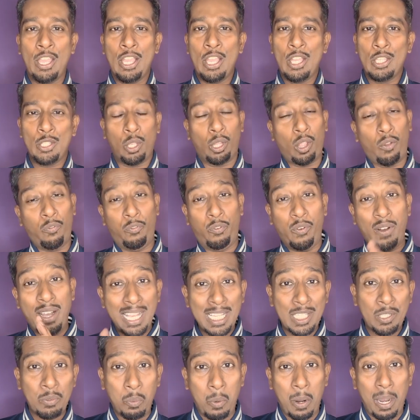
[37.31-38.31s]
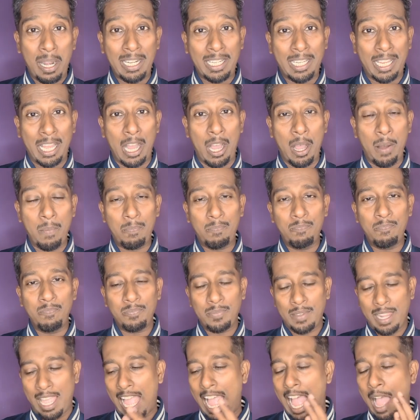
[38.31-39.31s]
So the first World
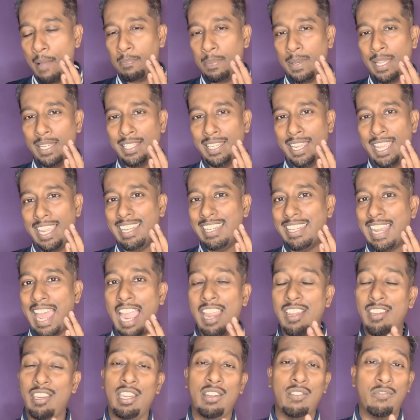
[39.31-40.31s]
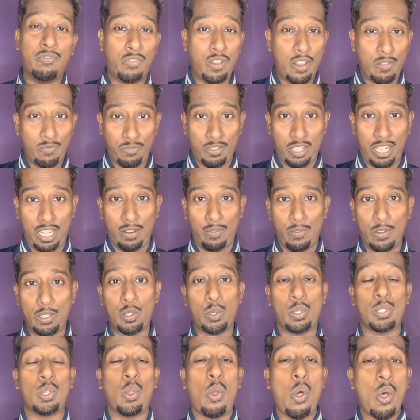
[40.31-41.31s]
Cup happened in 1950, which
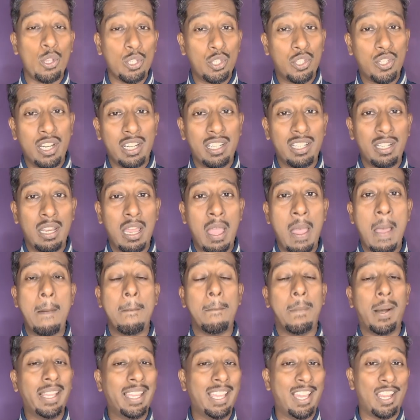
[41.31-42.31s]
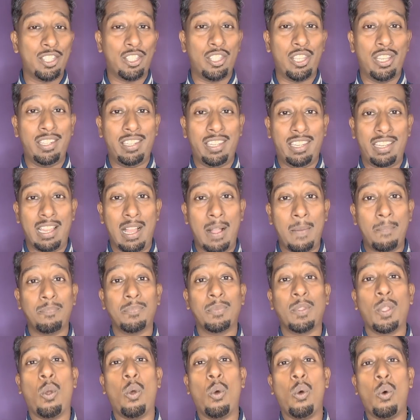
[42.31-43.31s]
was hosted by Argentina,
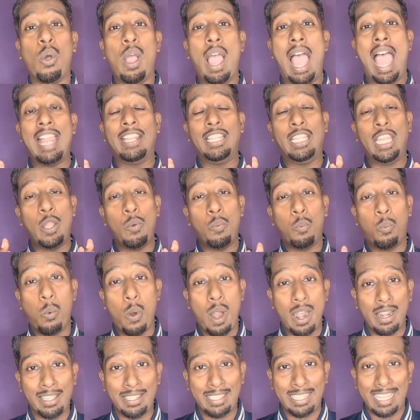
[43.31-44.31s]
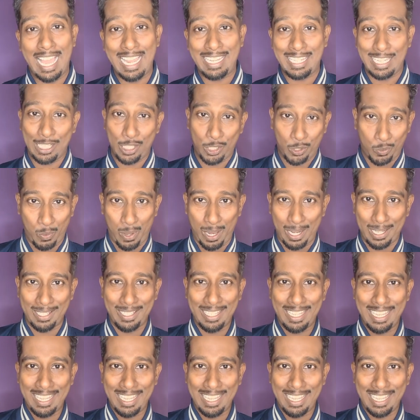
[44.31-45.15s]
and they won that as well.